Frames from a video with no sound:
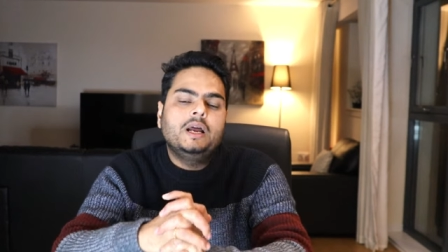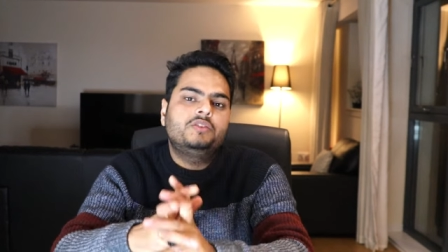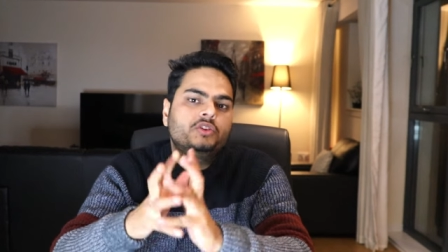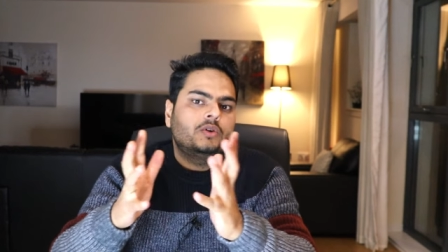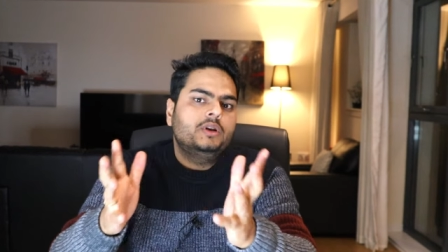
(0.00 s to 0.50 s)

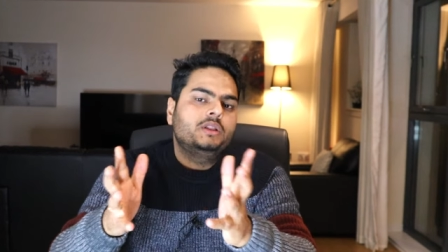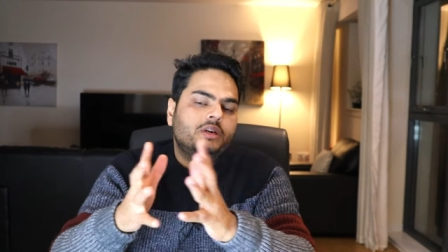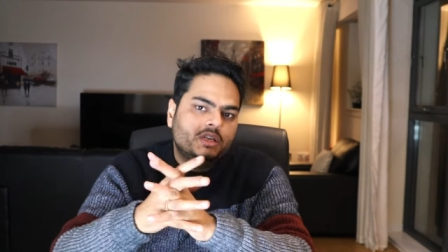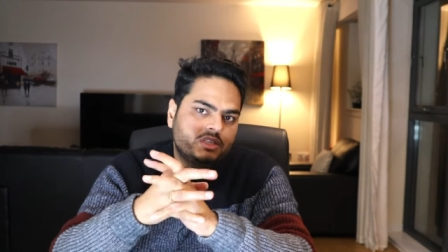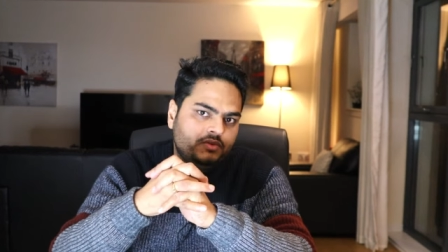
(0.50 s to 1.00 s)
i'll see you all in
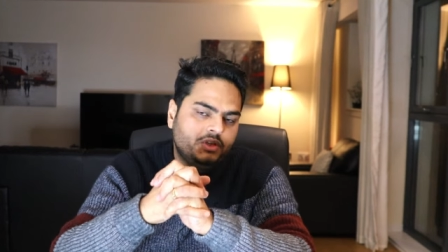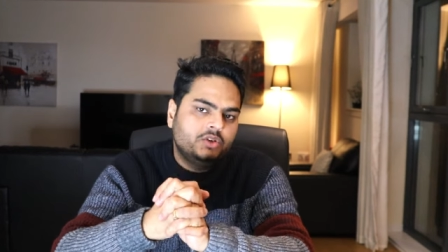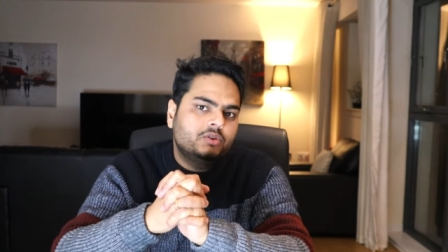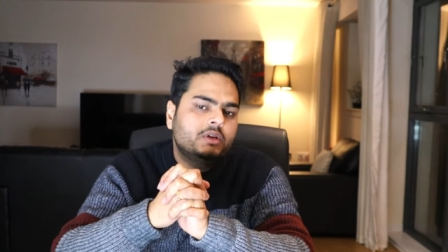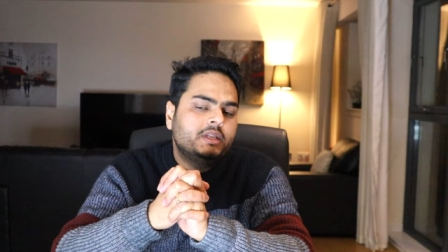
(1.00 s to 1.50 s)
the next
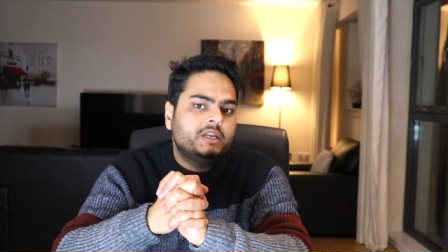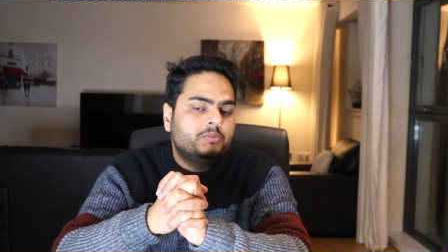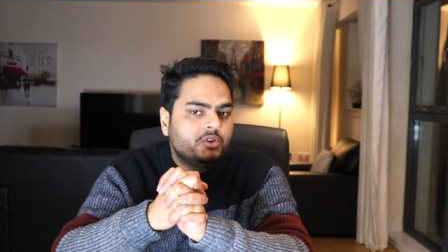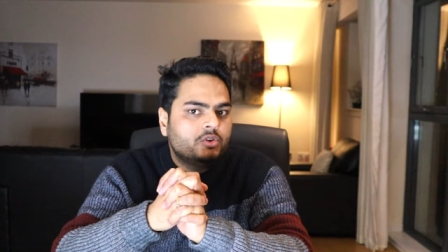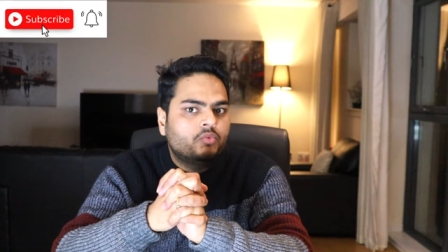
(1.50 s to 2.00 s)
video
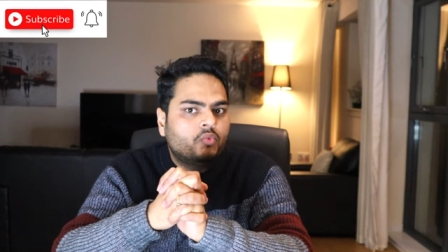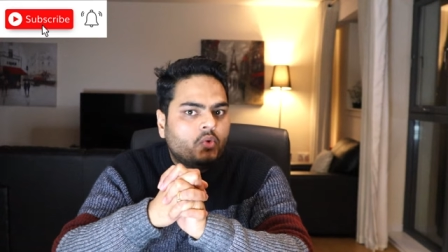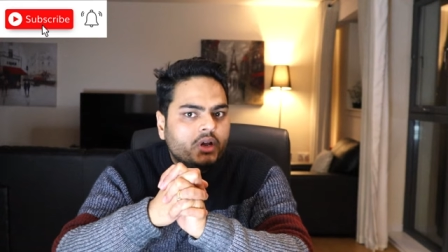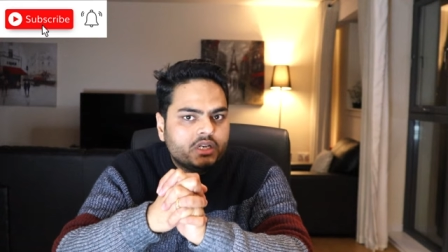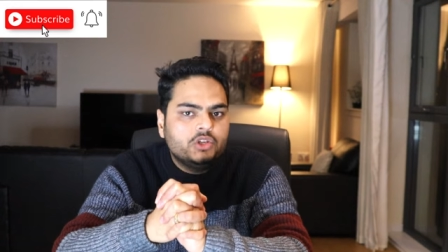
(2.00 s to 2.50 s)
let me know
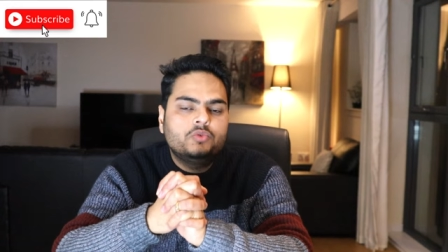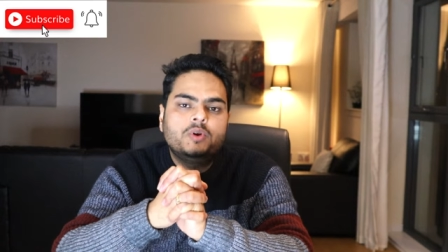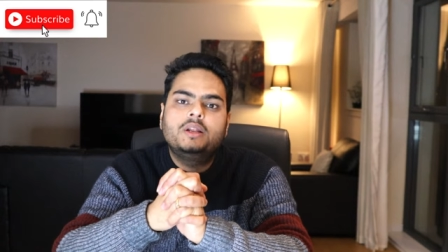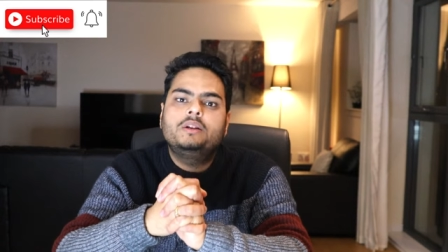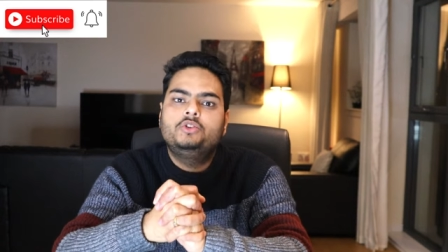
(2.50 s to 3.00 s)
what you
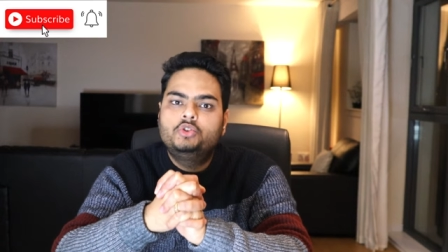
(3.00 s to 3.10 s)
will